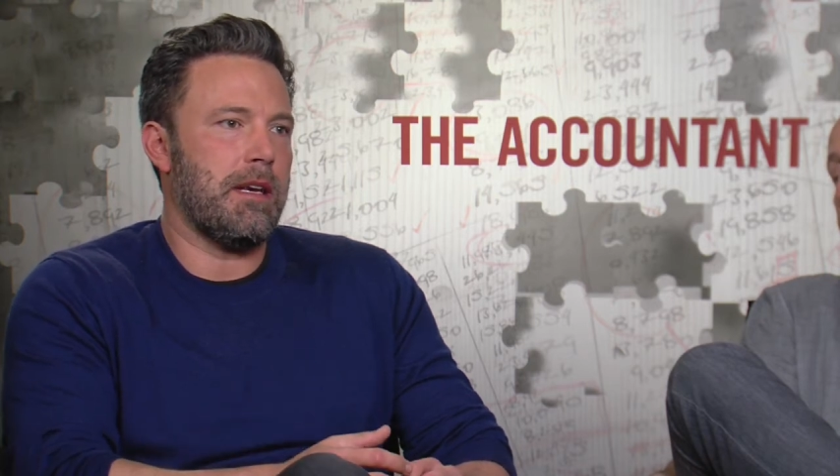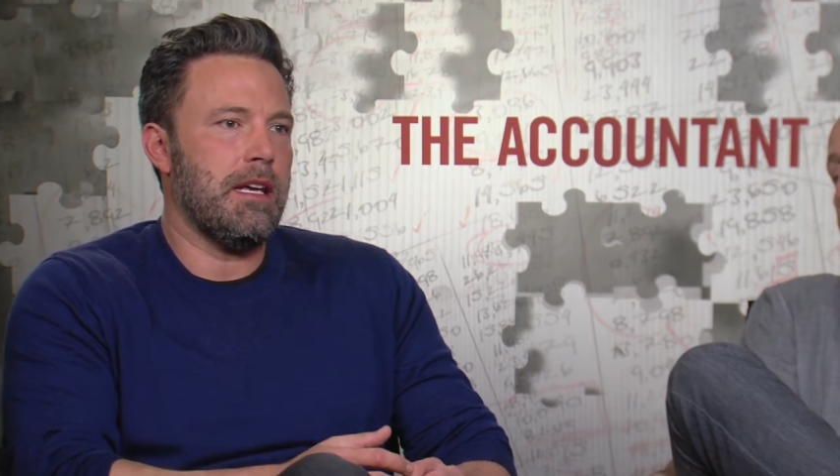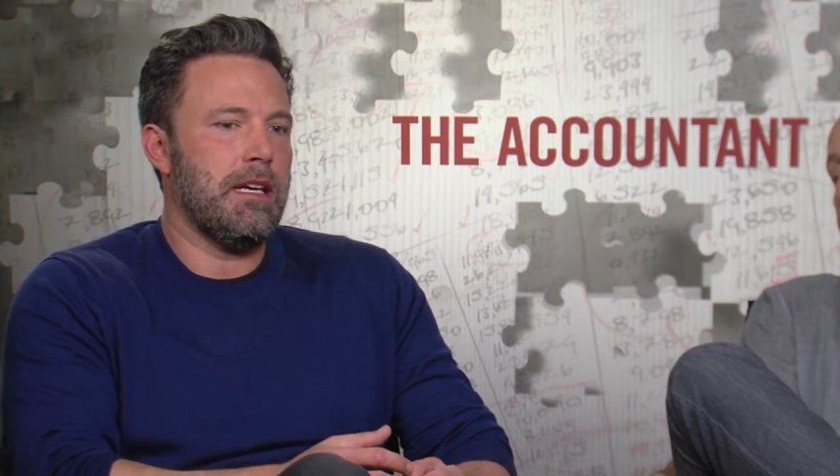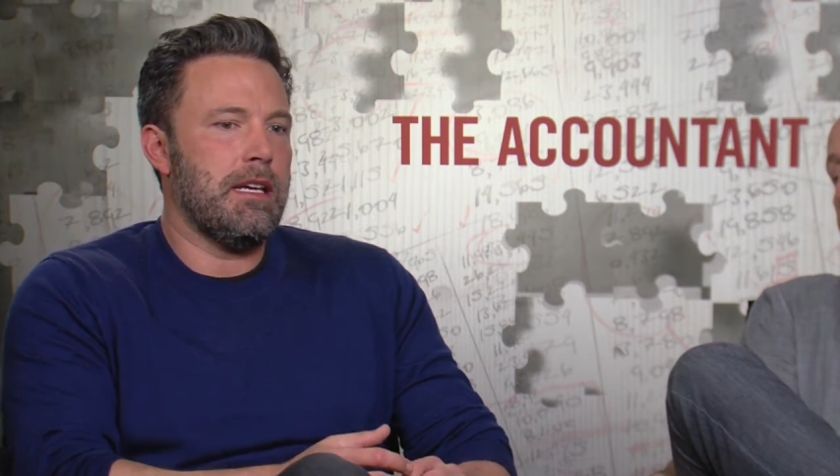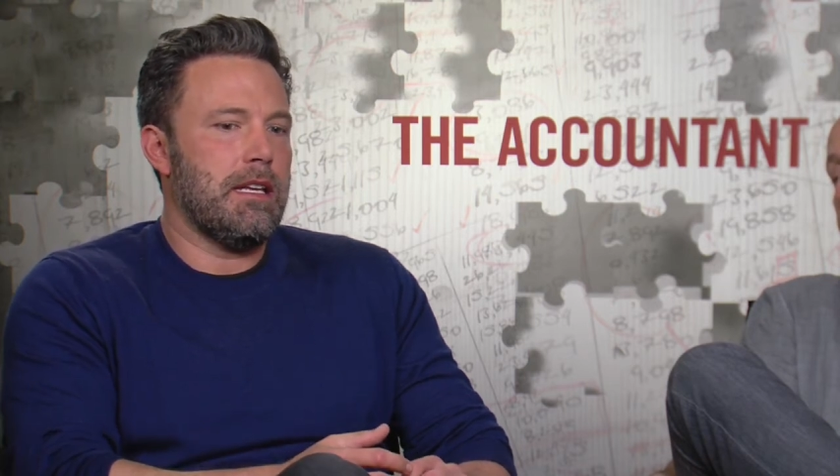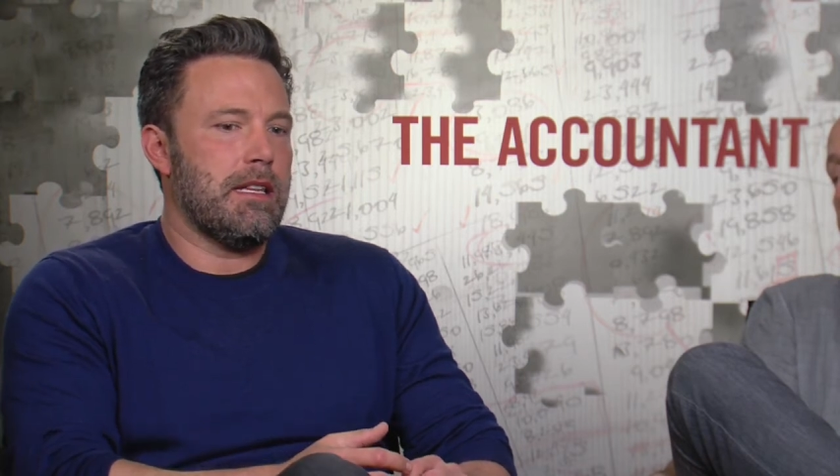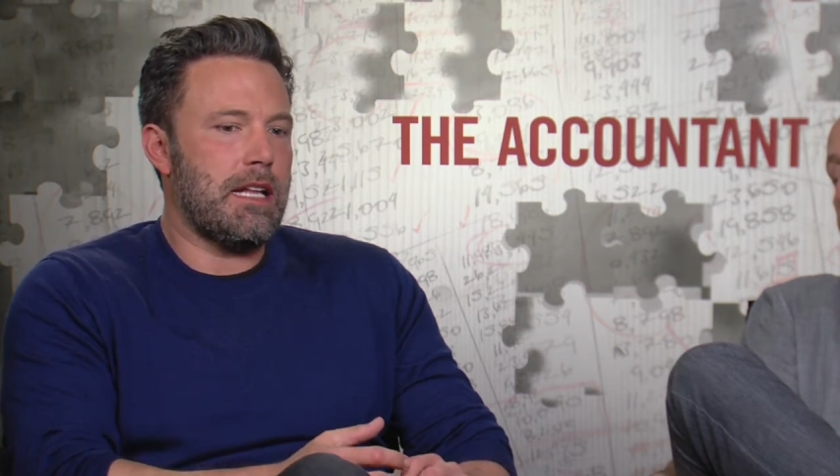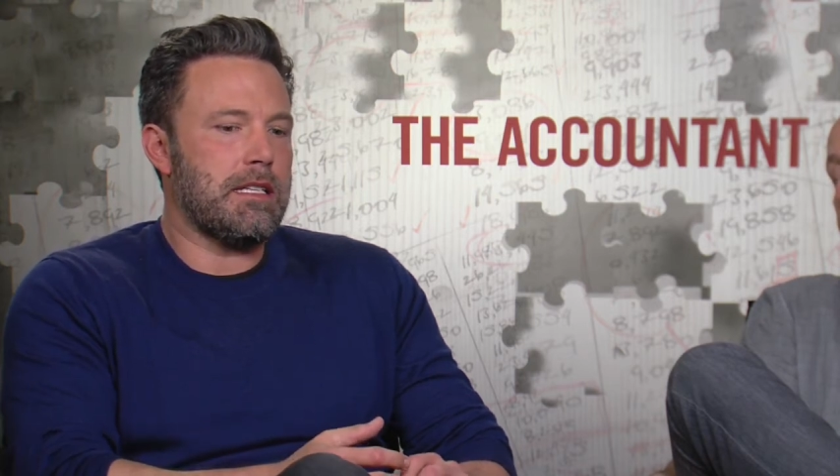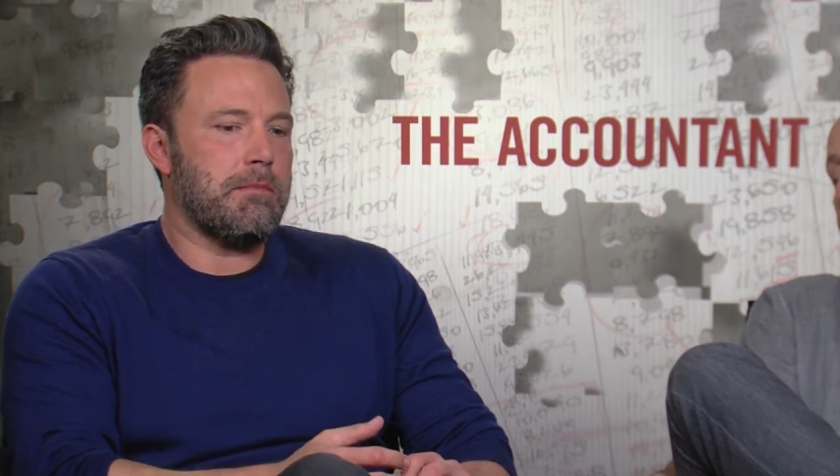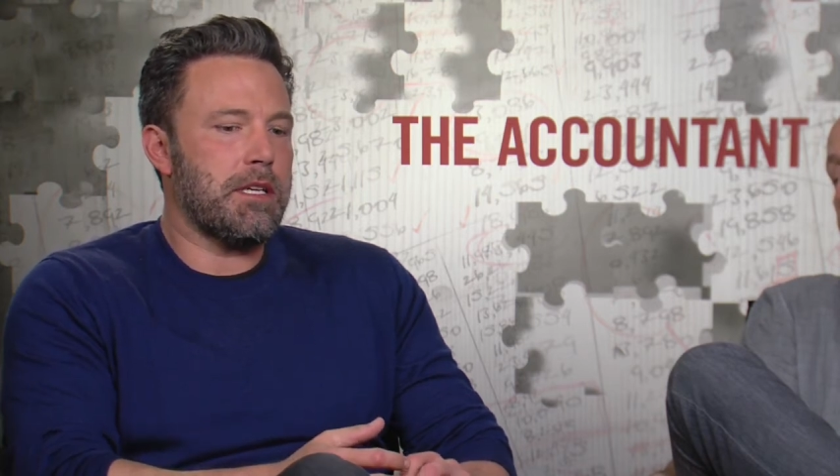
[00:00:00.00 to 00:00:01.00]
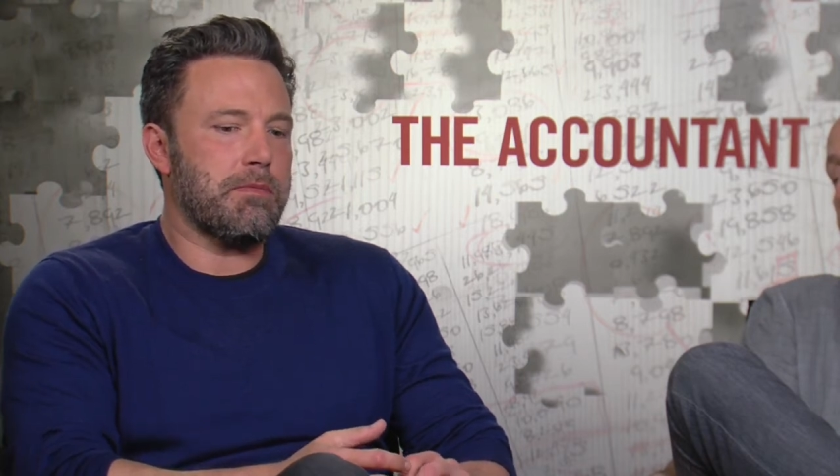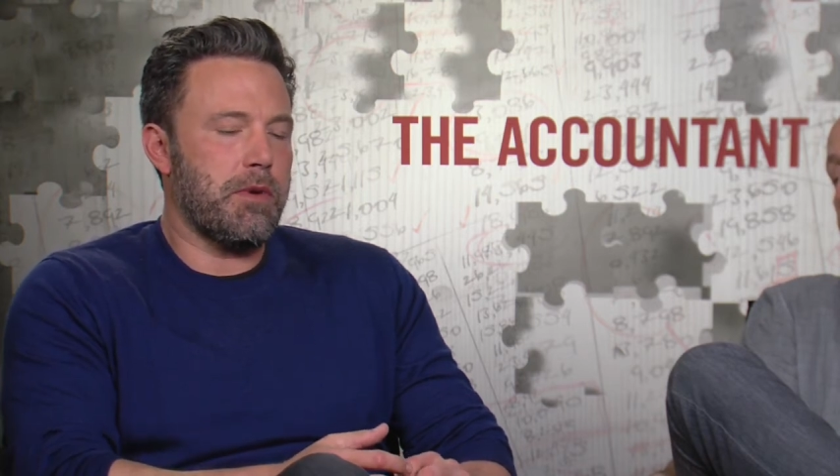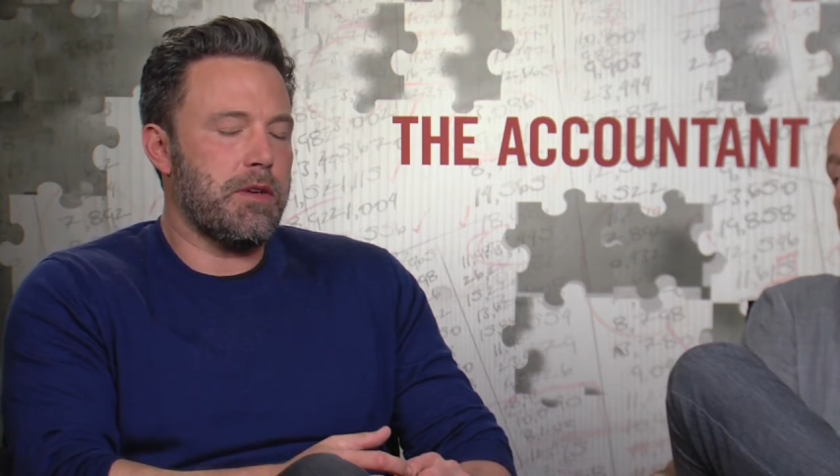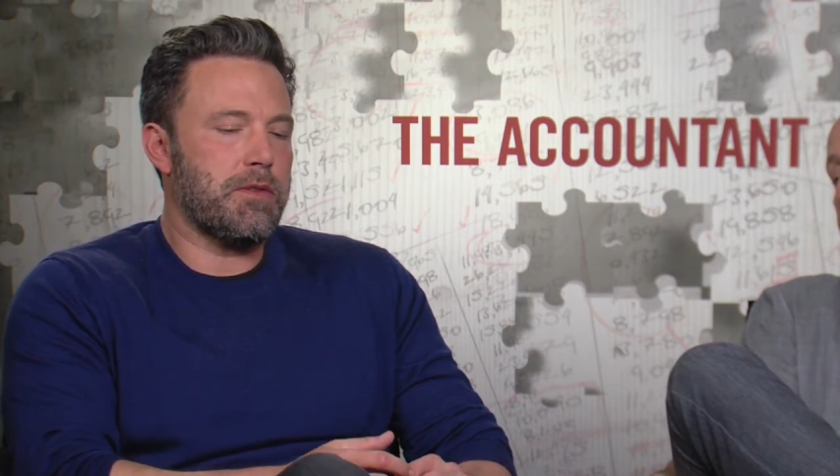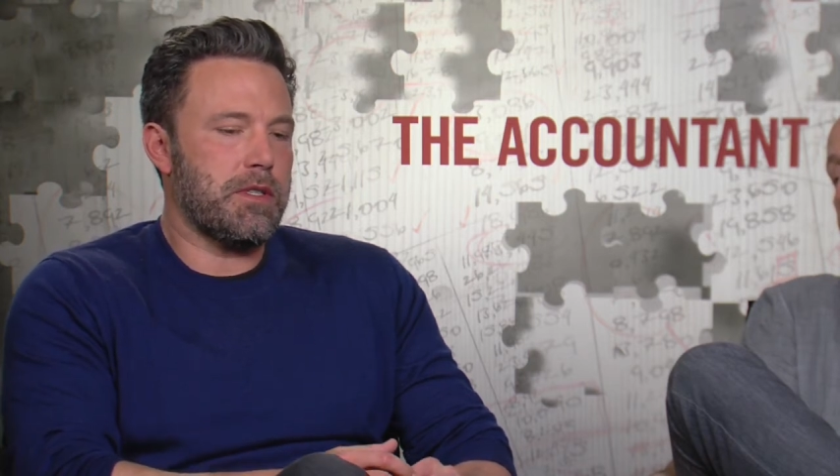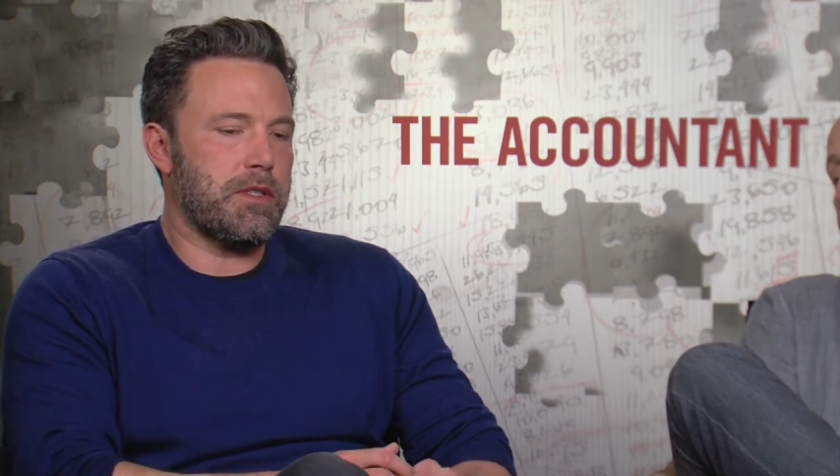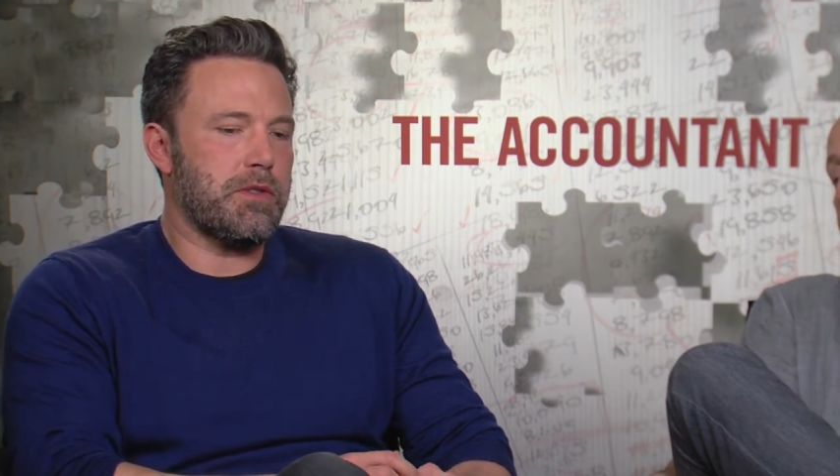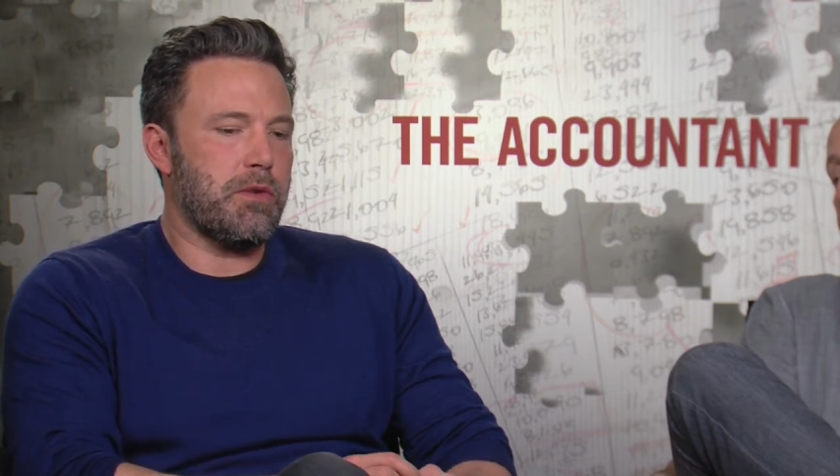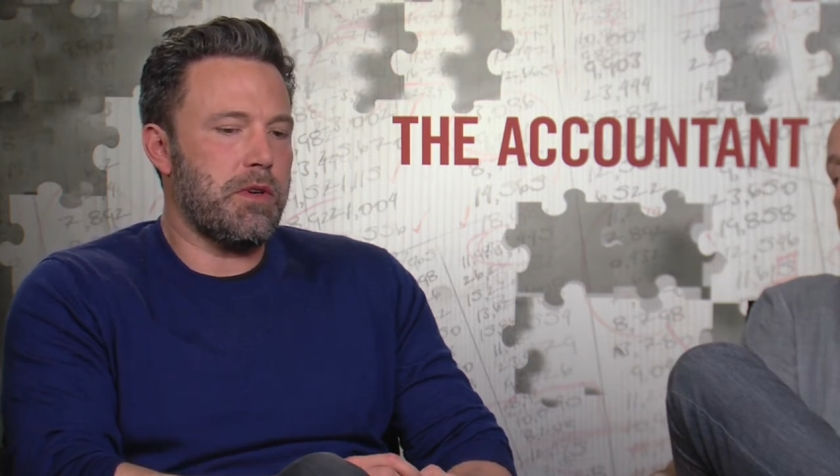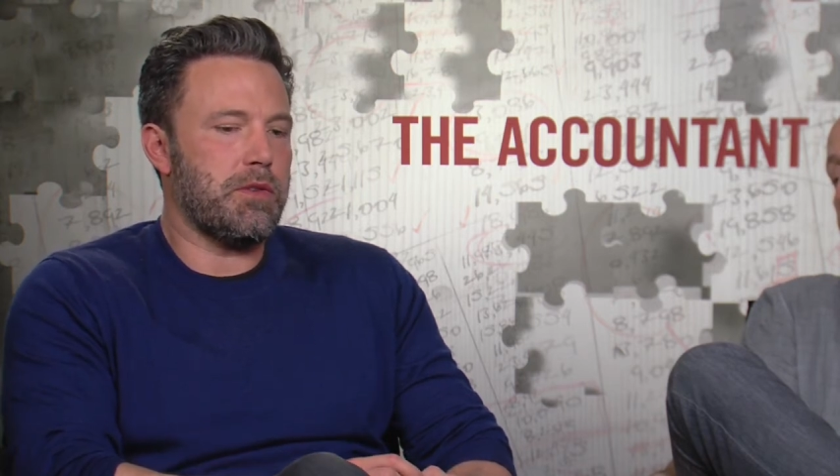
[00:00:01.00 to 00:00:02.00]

And that's a much more interesting story